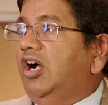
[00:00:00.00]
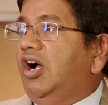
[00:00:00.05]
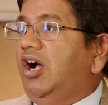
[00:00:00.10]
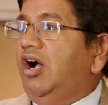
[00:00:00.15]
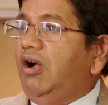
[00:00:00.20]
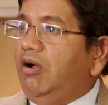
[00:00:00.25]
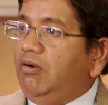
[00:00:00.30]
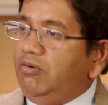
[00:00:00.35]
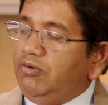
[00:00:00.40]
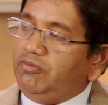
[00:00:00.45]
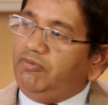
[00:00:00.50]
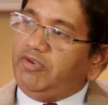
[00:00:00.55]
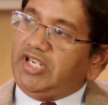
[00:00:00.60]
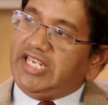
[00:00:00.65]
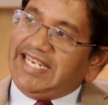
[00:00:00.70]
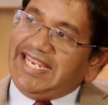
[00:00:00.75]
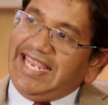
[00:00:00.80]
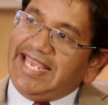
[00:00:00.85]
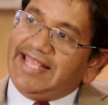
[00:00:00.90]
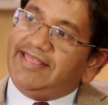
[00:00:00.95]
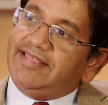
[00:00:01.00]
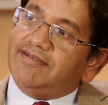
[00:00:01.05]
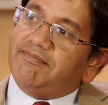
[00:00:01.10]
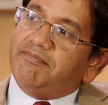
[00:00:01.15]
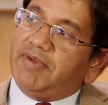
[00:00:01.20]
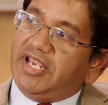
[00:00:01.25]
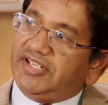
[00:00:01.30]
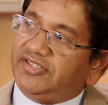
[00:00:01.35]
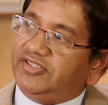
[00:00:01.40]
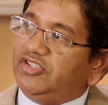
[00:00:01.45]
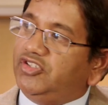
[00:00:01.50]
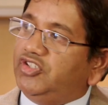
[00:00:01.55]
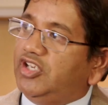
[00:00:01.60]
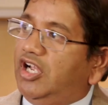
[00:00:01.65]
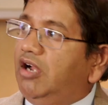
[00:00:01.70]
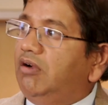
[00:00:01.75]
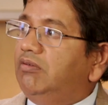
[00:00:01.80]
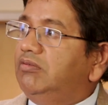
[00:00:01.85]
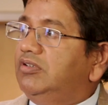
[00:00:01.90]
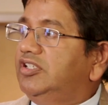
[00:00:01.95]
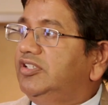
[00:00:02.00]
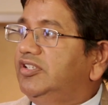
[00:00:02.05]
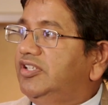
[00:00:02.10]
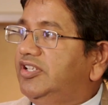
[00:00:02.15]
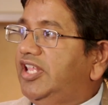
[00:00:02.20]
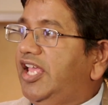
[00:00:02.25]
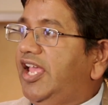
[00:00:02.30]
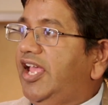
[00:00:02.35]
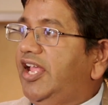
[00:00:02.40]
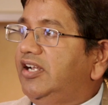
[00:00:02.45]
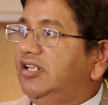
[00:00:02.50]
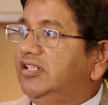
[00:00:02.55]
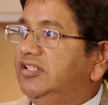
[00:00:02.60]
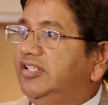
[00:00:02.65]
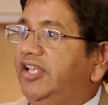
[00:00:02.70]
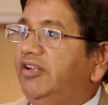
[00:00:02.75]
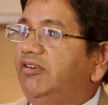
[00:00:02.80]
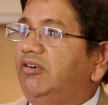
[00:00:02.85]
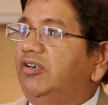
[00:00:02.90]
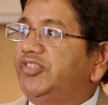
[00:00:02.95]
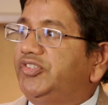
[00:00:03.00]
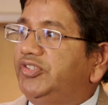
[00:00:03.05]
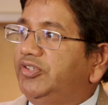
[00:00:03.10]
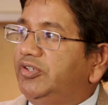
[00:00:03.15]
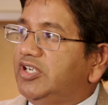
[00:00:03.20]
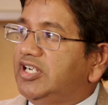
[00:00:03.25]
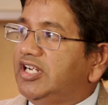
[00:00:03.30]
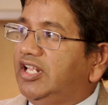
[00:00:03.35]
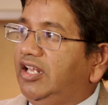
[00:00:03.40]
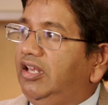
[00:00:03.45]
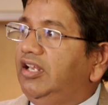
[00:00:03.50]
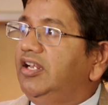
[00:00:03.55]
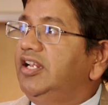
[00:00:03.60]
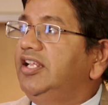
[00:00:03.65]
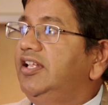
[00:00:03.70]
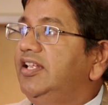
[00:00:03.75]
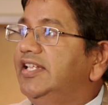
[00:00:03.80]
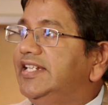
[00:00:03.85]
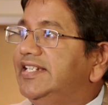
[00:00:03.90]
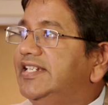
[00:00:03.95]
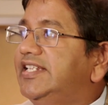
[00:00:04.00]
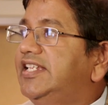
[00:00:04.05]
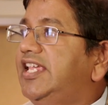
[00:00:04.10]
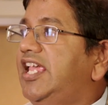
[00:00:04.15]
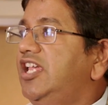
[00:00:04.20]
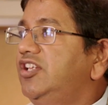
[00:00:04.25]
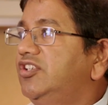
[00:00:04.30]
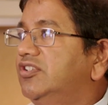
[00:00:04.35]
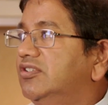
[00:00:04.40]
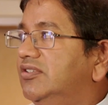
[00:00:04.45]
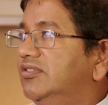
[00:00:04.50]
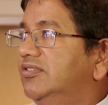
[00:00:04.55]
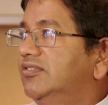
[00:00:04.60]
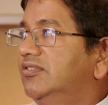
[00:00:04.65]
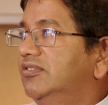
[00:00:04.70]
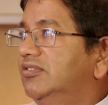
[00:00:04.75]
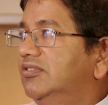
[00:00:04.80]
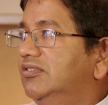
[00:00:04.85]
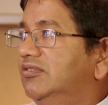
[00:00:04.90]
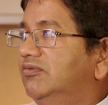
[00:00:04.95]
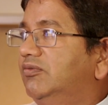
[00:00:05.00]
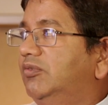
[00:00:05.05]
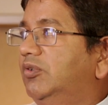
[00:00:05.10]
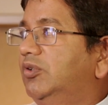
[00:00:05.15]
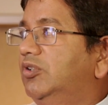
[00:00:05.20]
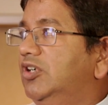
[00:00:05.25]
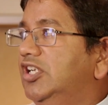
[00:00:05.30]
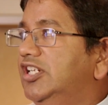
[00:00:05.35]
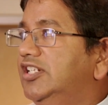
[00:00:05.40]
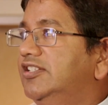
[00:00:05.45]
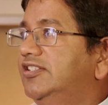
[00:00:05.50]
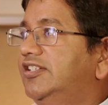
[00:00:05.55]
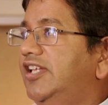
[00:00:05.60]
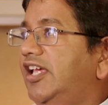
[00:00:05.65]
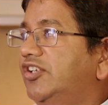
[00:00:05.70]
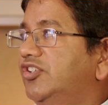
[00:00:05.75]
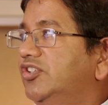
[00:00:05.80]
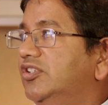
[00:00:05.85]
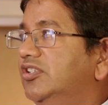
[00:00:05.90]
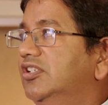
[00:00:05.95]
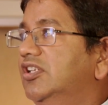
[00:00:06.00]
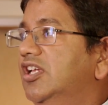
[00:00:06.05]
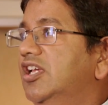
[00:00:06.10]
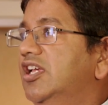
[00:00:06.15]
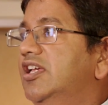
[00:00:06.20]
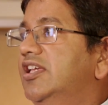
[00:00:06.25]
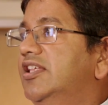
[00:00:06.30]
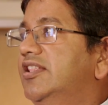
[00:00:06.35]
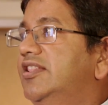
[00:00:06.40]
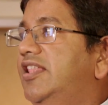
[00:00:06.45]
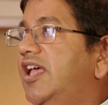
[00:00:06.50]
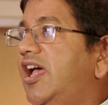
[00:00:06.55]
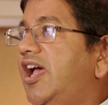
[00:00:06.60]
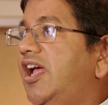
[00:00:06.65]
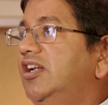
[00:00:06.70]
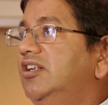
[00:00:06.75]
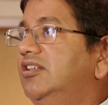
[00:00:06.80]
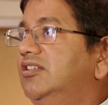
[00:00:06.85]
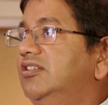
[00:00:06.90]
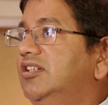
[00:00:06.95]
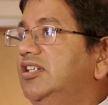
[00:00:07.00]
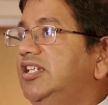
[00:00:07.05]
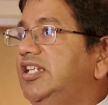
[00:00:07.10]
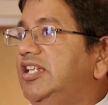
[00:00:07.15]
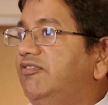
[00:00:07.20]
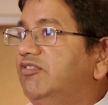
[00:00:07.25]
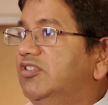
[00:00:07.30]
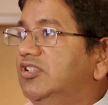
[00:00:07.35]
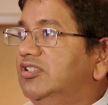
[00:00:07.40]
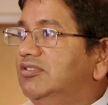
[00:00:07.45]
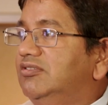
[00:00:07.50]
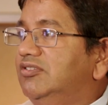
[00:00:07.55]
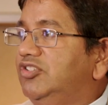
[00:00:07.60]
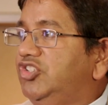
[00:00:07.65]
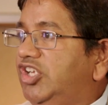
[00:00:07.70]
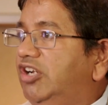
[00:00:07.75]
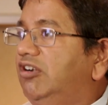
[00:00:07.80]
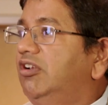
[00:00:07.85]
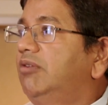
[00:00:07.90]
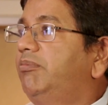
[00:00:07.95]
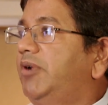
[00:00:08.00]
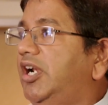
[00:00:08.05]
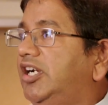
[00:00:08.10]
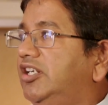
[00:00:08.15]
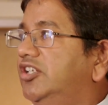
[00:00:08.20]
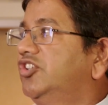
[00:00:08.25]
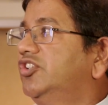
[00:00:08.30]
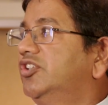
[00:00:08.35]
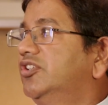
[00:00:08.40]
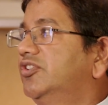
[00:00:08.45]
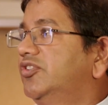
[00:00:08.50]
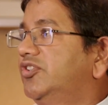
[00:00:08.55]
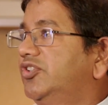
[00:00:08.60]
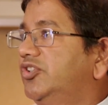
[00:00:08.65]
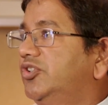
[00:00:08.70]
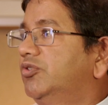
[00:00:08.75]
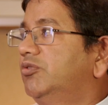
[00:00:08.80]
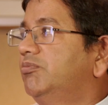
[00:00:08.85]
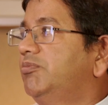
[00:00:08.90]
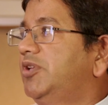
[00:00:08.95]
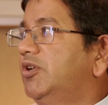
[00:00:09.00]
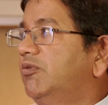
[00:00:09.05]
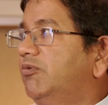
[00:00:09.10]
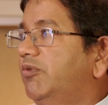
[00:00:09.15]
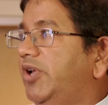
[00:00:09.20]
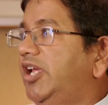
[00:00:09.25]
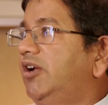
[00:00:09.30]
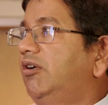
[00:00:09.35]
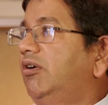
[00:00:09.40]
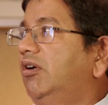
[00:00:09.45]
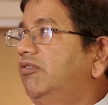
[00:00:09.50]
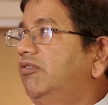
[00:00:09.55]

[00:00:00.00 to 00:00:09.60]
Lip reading: How do we get the message out that there are certain clinical indications for early detection that even general practitioners should be aware